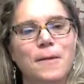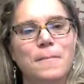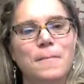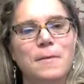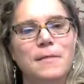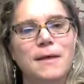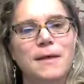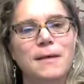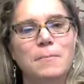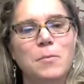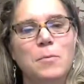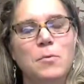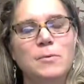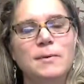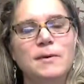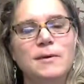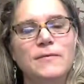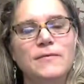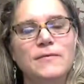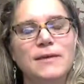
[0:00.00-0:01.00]
But that
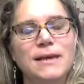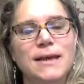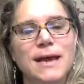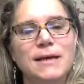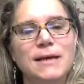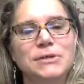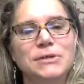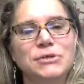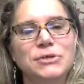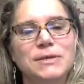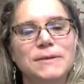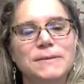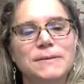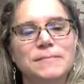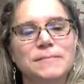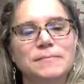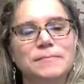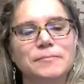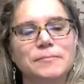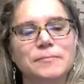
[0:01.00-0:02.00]
moment of
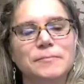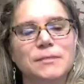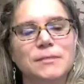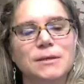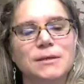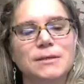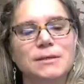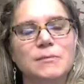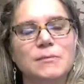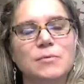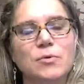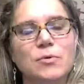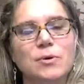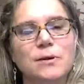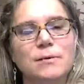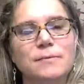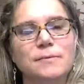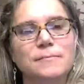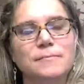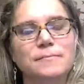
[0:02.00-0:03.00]
connection is
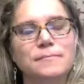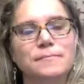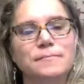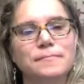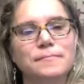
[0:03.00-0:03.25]
important.